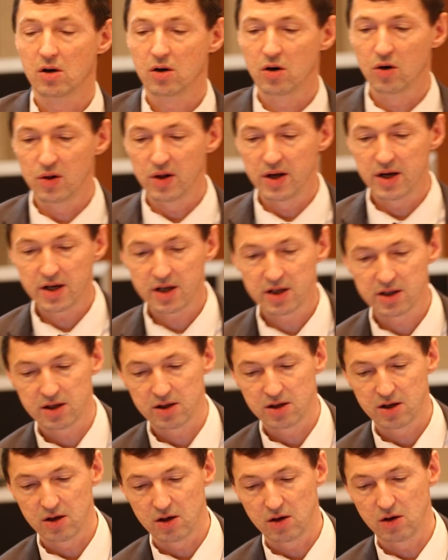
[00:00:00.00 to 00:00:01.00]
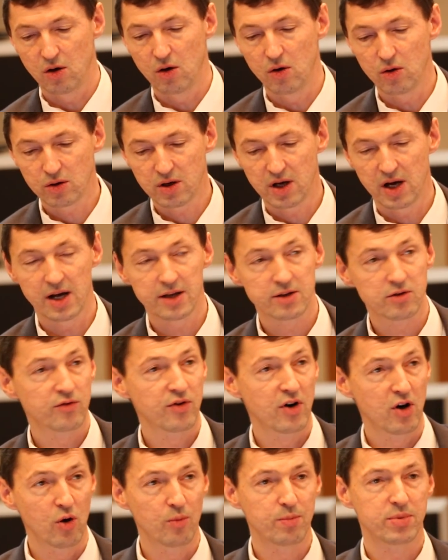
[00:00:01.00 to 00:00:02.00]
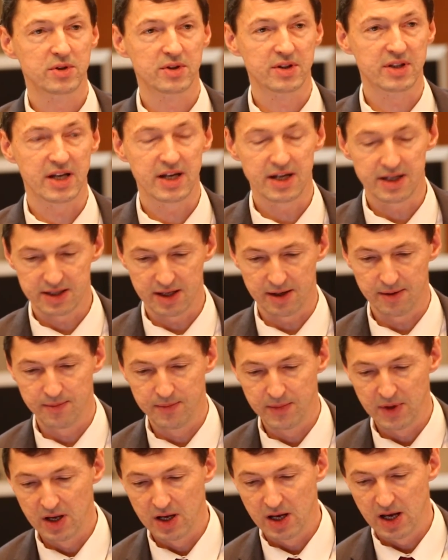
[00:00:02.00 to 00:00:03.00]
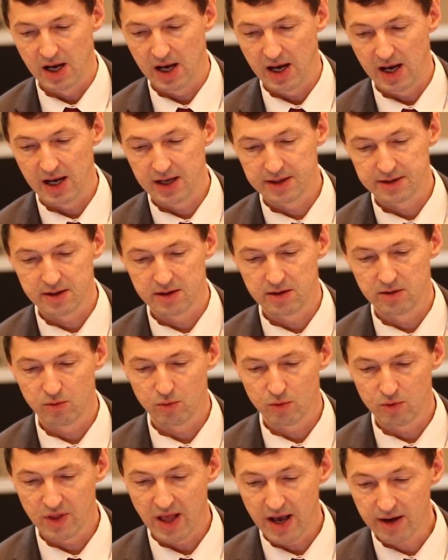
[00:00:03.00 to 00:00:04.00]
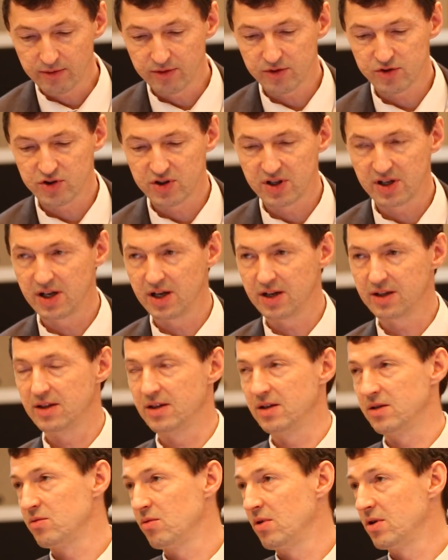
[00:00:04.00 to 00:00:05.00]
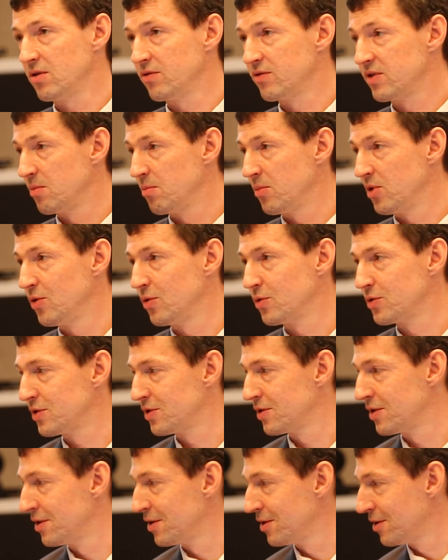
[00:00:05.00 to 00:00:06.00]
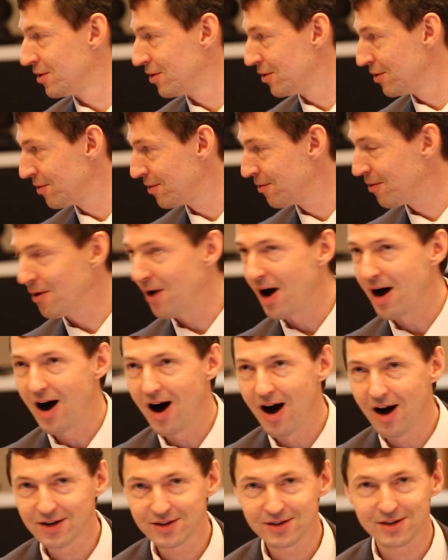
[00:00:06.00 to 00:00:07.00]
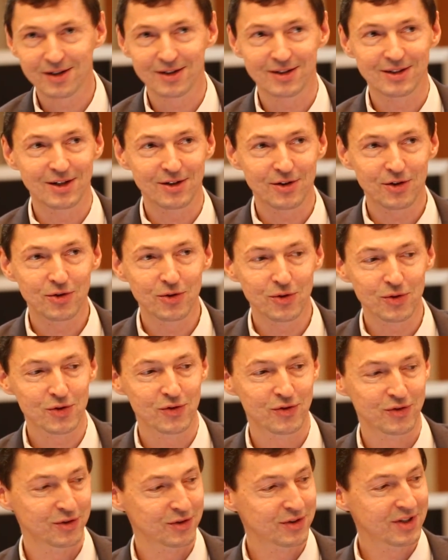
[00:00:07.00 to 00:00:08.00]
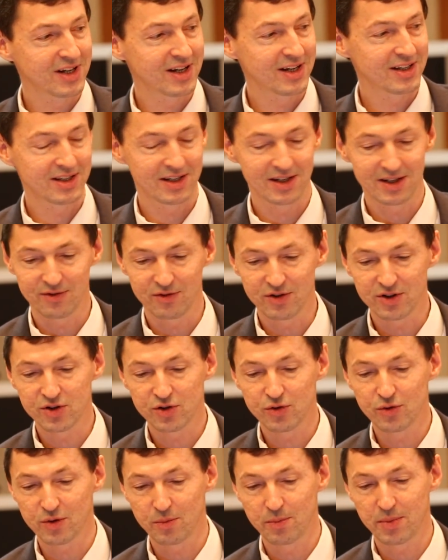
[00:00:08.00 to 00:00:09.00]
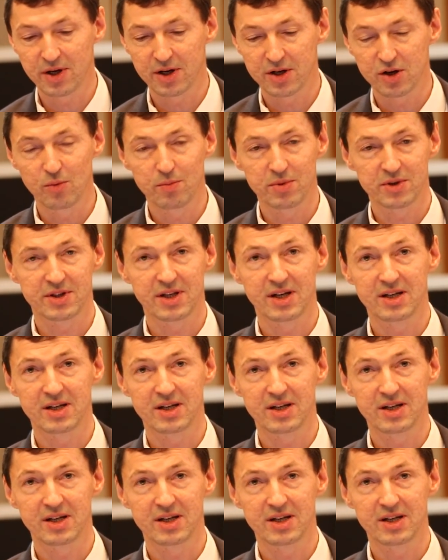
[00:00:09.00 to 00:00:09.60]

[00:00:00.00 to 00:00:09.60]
collect all kinds of open data. And language data is one of the most asked and useful data in this European Open